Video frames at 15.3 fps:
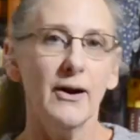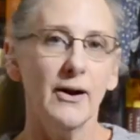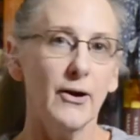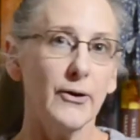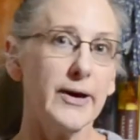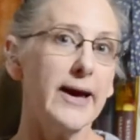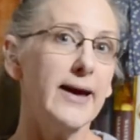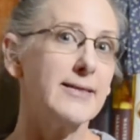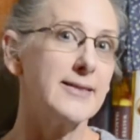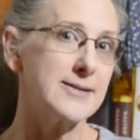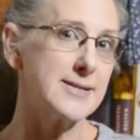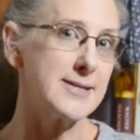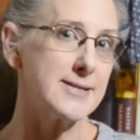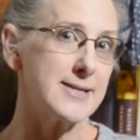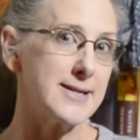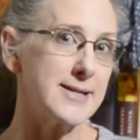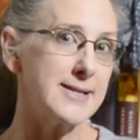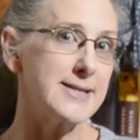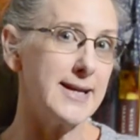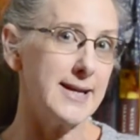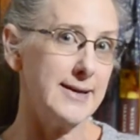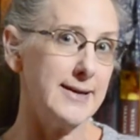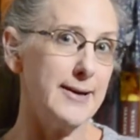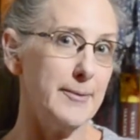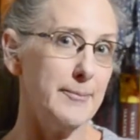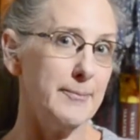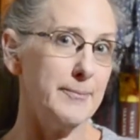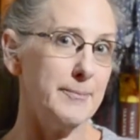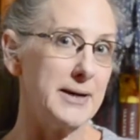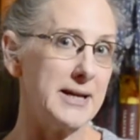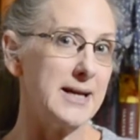Okay, this is an addendum
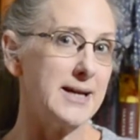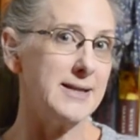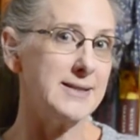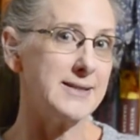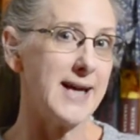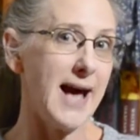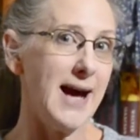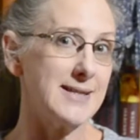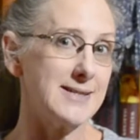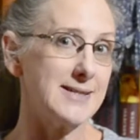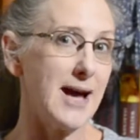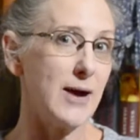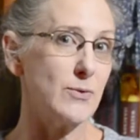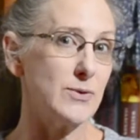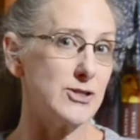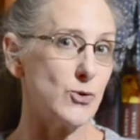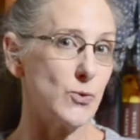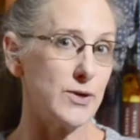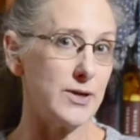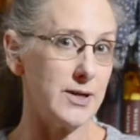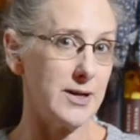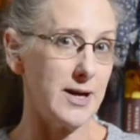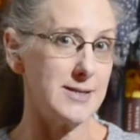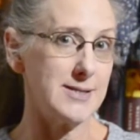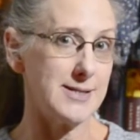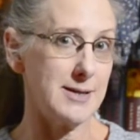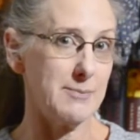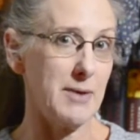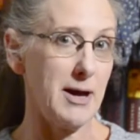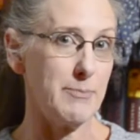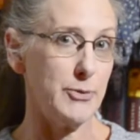because as I was
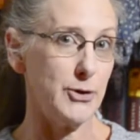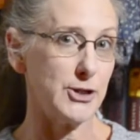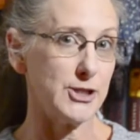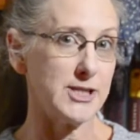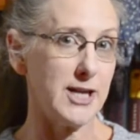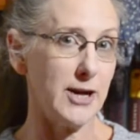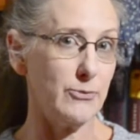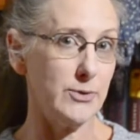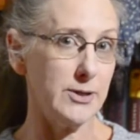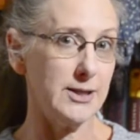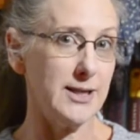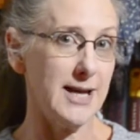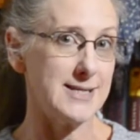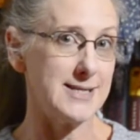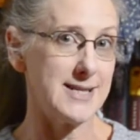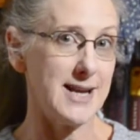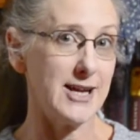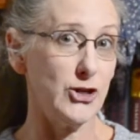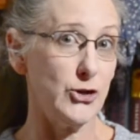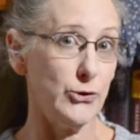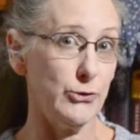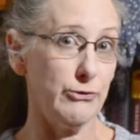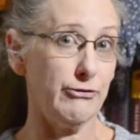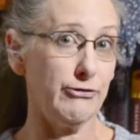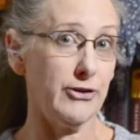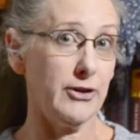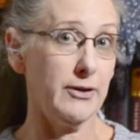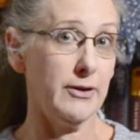organizing my books, I realized I goofed.